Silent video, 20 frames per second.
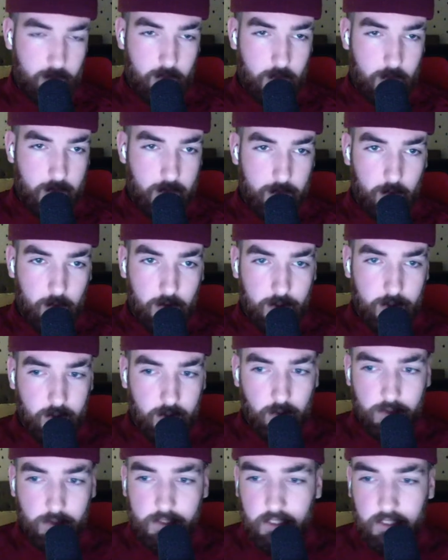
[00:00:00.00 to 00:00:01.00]
Everyone just
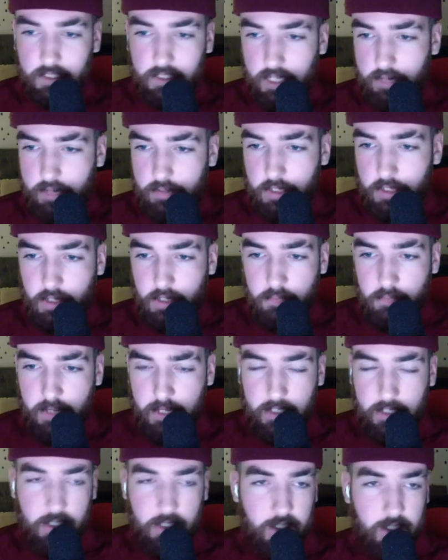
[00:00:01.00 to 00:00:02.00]
wants their team to do
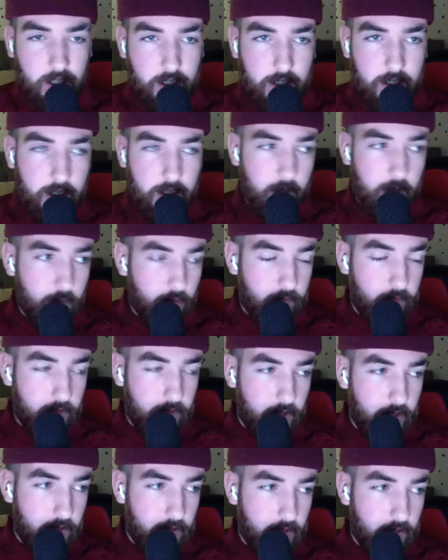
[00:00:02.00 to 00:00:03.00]
badly so they can get more
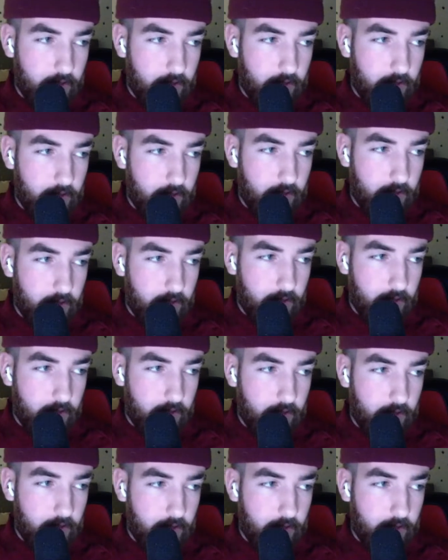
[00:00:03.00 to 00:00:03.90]
views, etc., etc.